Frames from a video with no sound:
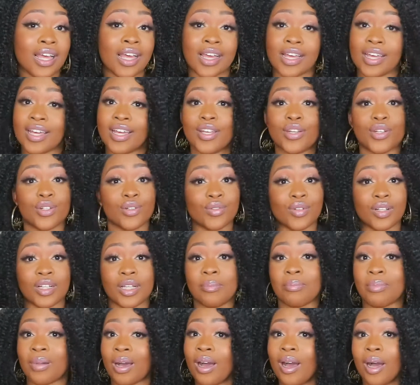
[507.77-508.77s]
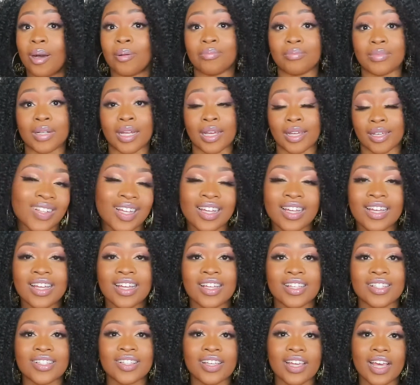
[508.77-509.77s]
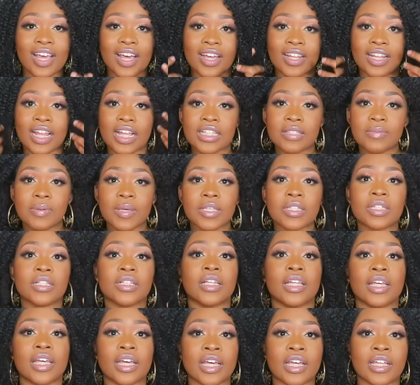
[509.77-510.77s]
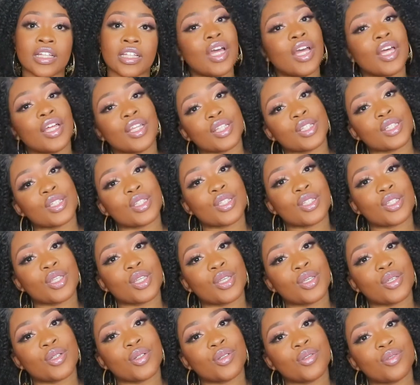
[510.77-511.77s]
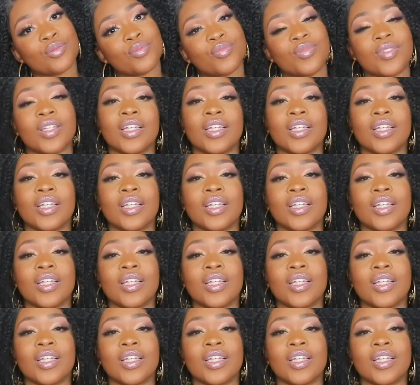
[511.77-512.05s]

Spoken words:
It's really bomb. Like, so yeah, that's basically it. This is cute.